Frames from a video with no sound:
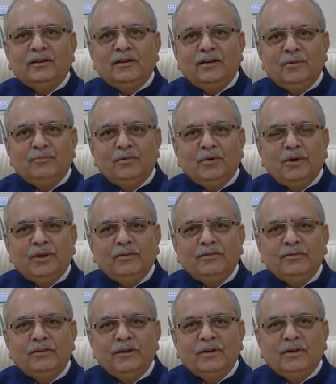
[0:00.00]

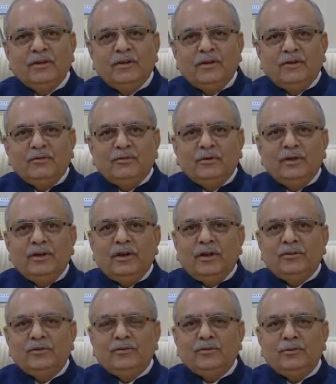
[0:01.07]
employees. So in
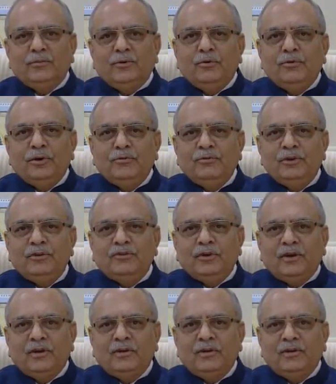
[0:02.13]
Larsen Toubro, when we
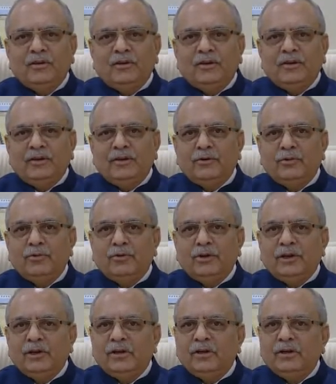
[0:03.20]
started
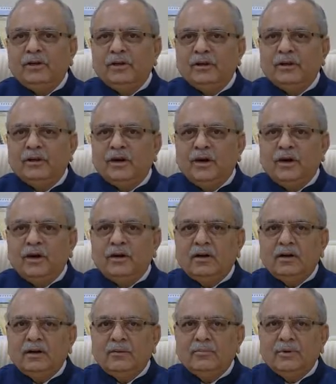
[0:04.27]
recruiting,
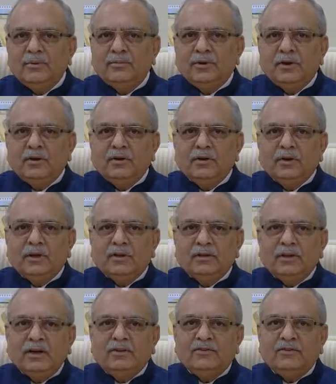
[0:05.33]
our people, and
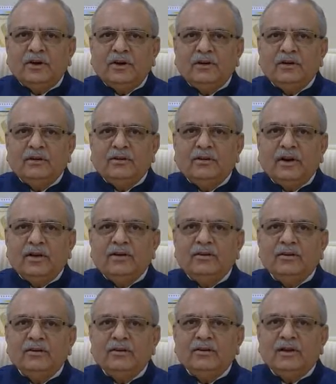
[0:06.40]
that started right
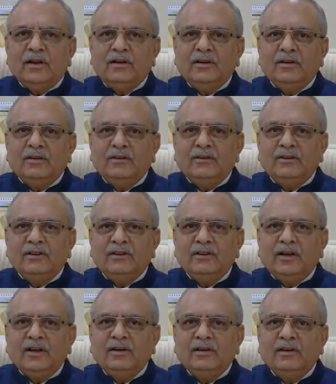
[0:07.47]
in the
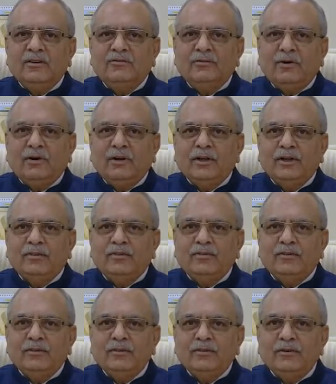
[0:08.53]
1939 and 40s,
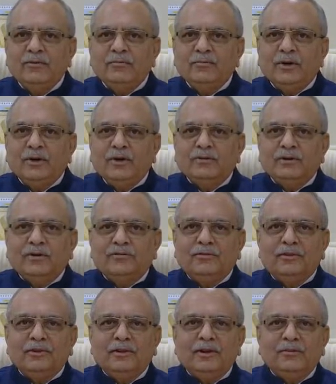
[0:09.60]
because
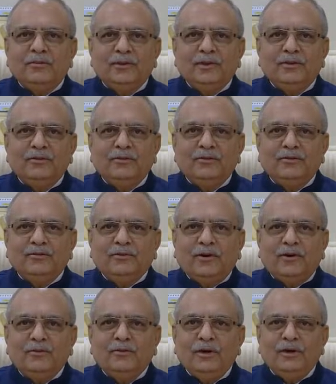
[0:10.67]
after the company was
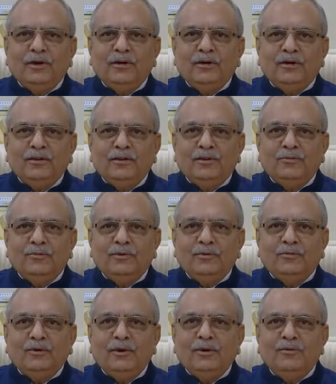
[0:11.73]
founded, there was a
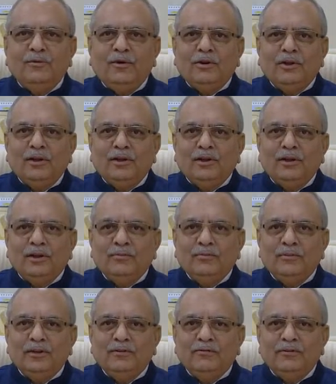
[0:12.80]
world war that came
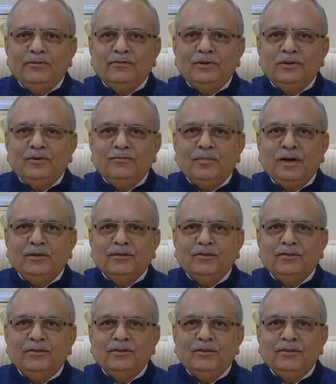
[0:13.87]
in 15 months.